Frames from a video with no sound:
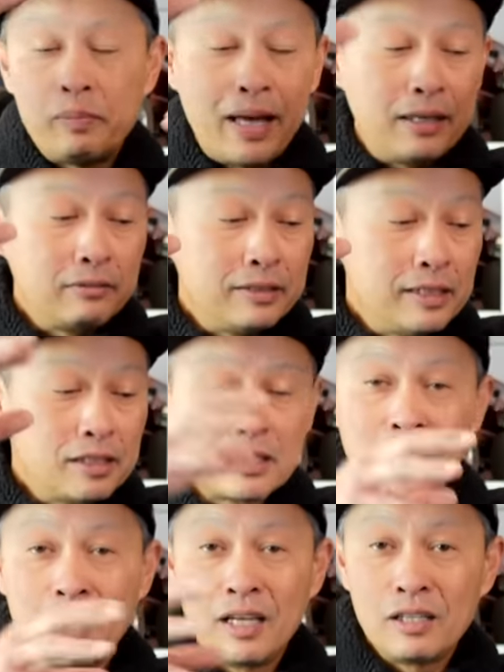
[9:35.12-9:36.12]

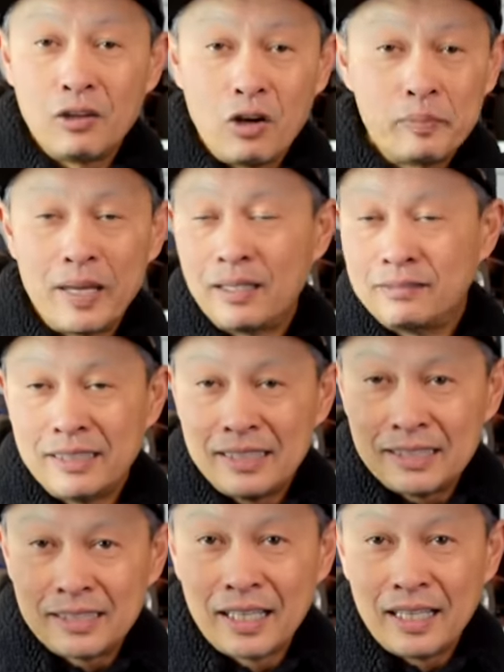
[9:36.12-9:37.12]
batteries, long
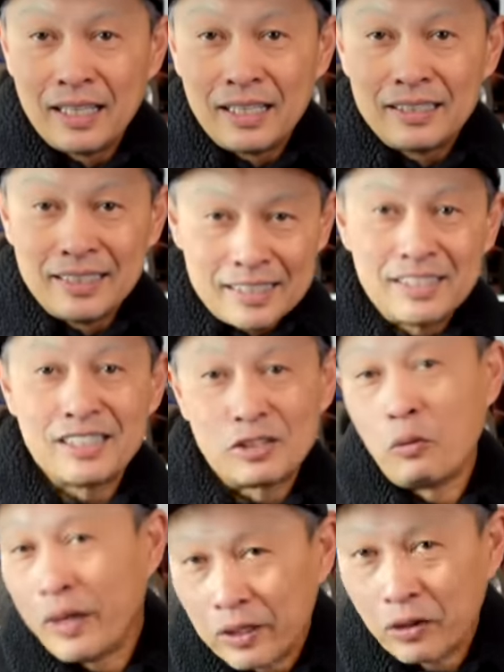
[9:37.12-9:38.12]
batteries. This is just
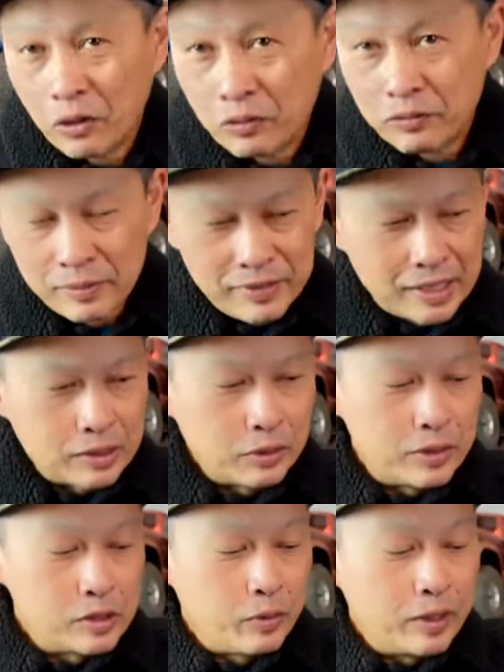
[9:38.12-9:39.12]
the way to go. But
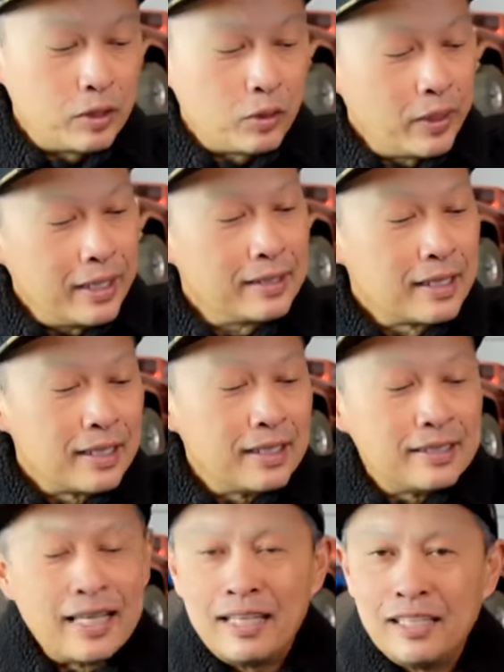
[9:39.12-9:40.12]
Velcro is the way to go. And
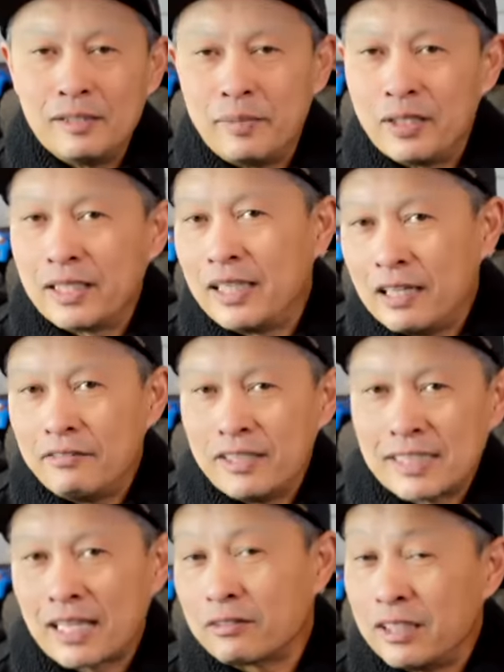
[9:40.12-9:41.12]
that little bit of give
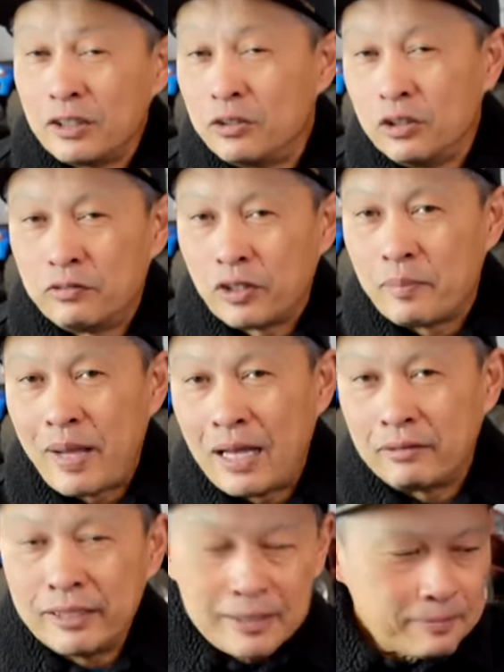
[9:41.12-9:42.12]
is actually good for the
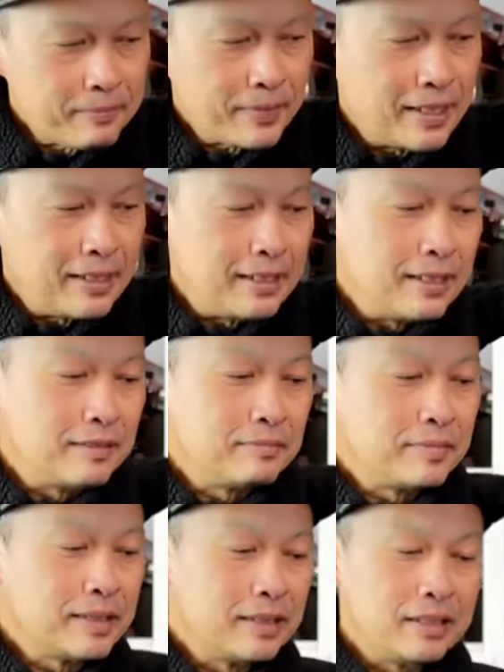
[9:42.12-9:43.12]
battery.
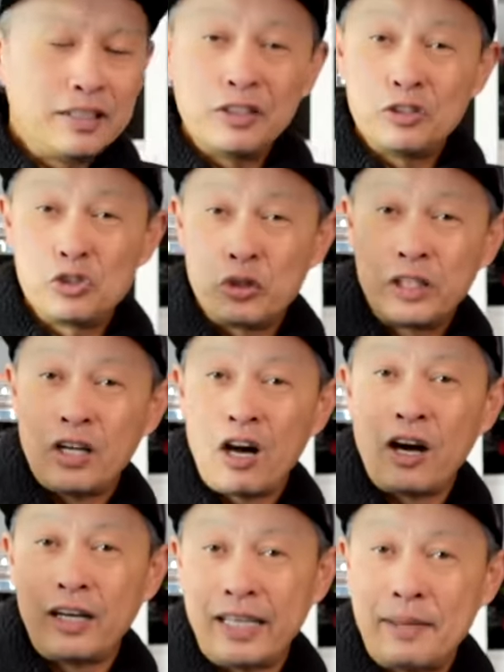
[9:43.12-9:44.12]
You know, during the
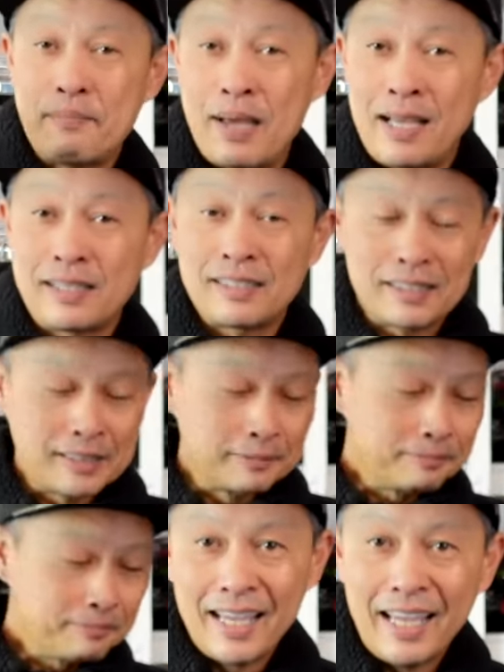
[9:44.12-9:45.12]
hard impacts.
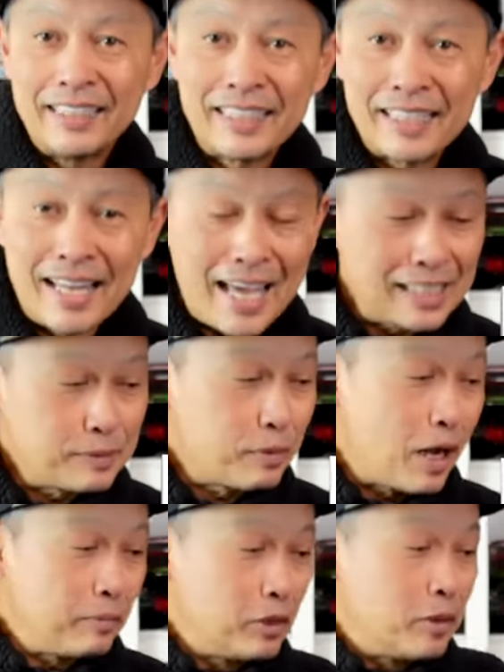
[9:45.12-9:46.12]
And the last
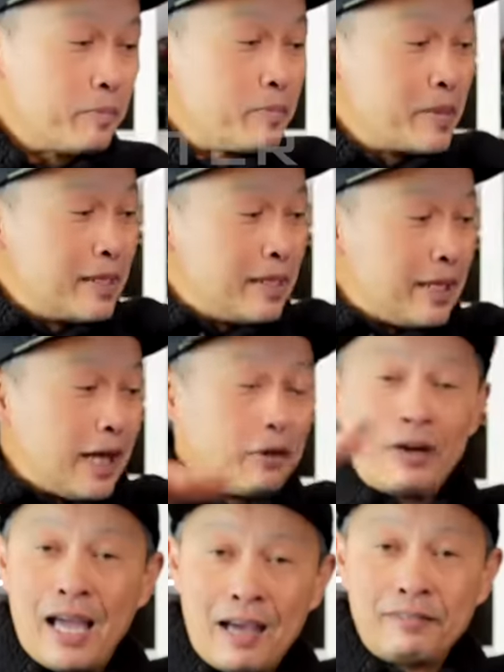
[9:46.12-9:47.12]
problem, I
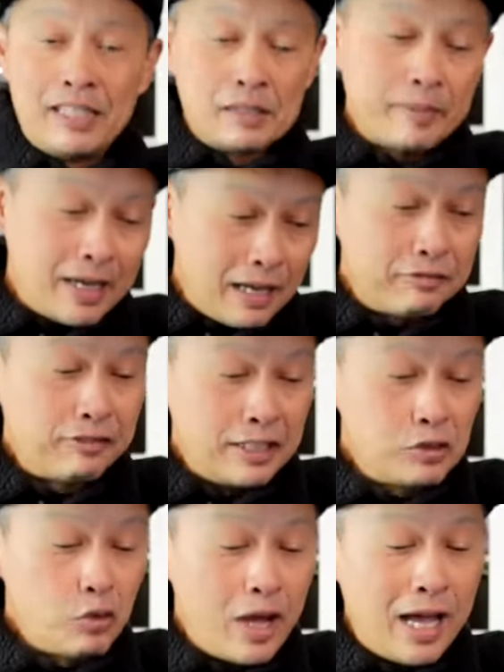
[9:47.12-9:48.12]
don't have this, but I have
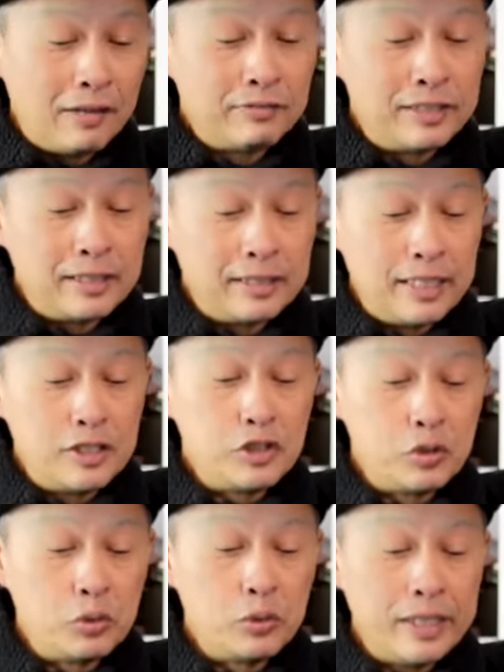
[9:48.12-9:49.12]
friends who have the
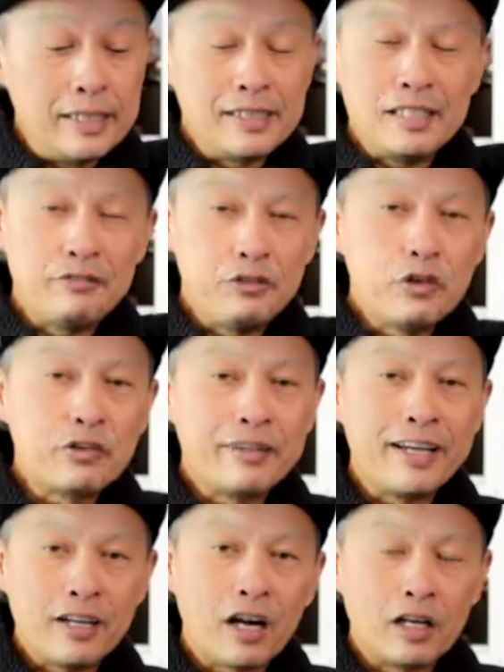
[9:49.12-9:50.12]
issue, is if you are
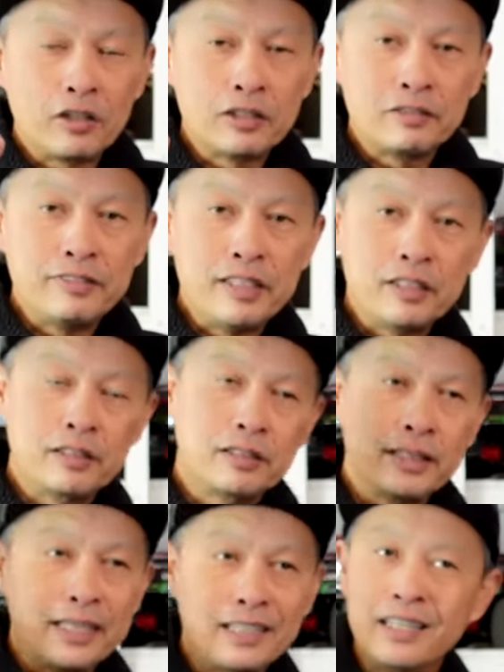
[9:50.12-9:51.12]
very hard on the vehicle,
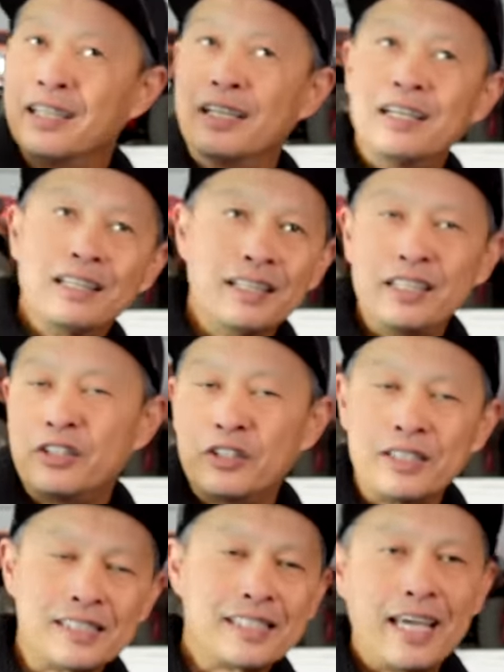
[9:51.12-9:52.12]
like you're
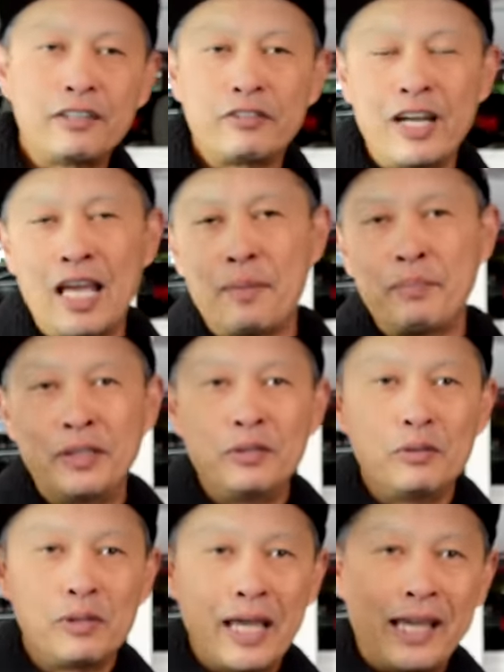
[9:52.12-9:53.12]
on a skate ramp and
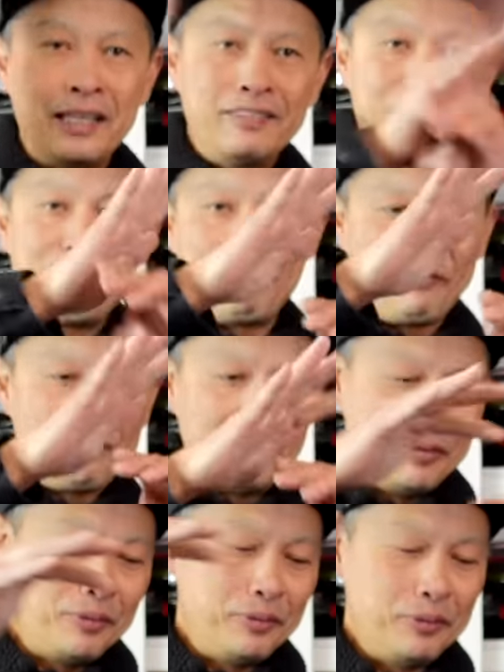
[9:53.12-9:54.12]
you land,
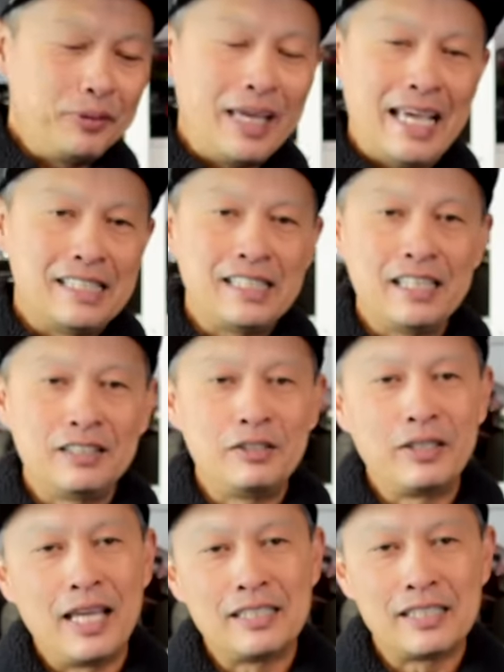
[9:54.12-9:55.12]
you case it,
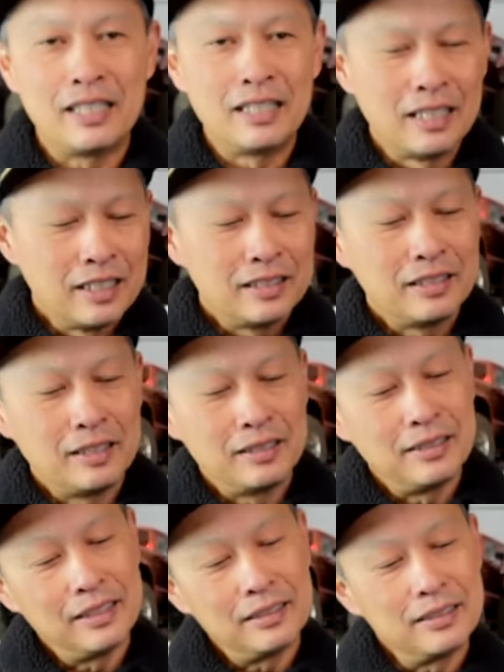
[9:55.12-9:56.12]
you case
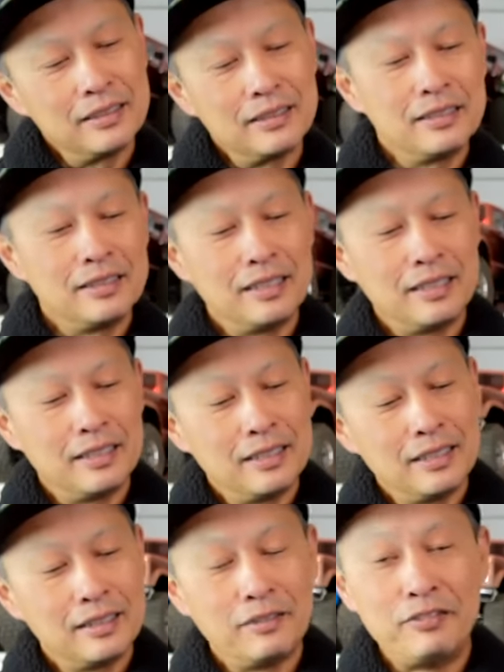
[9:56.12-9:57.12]
the
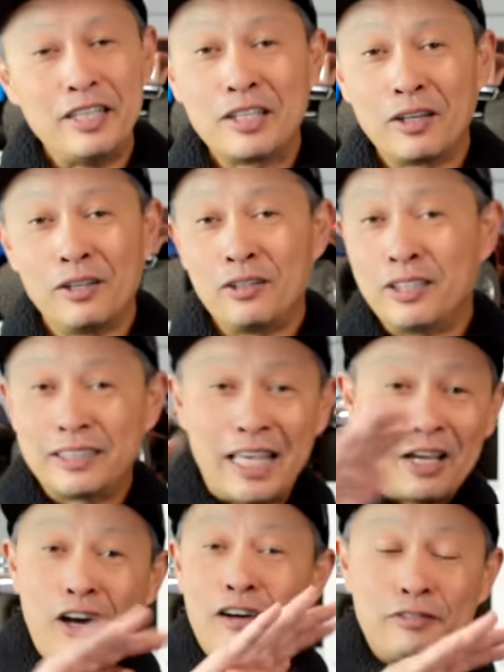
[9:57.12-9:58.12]
the vehicle on the
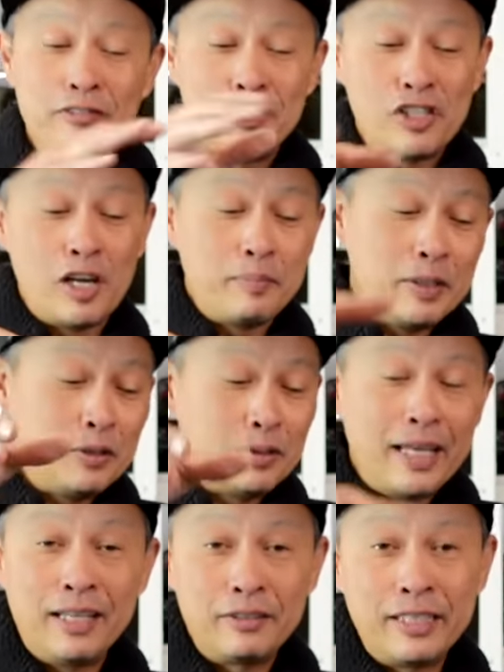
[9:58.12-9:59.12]
takeoff of a jump and you
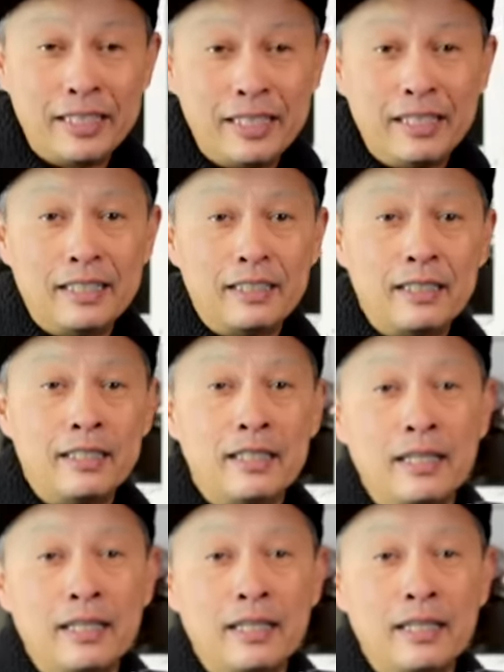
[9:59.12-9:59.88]
land right here,